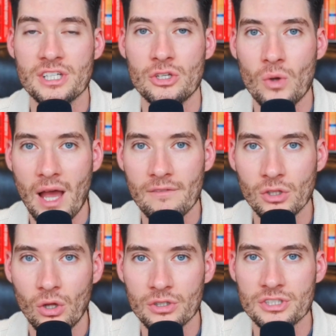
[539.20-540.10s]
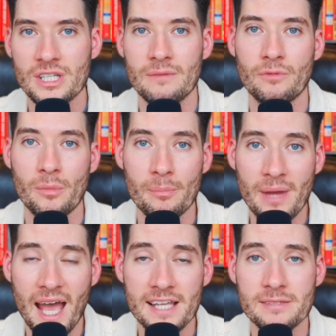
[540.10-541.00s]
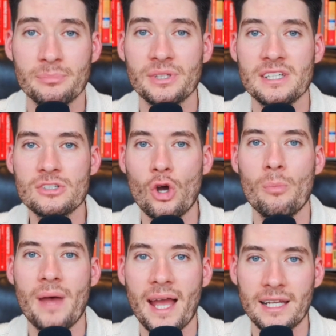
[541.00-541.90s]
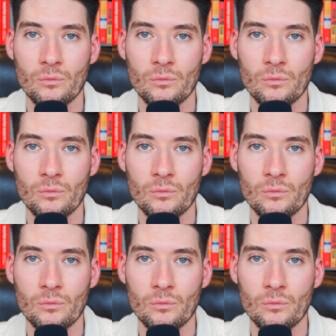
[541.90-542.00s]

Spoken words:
and you have a launch team from the past, please go back and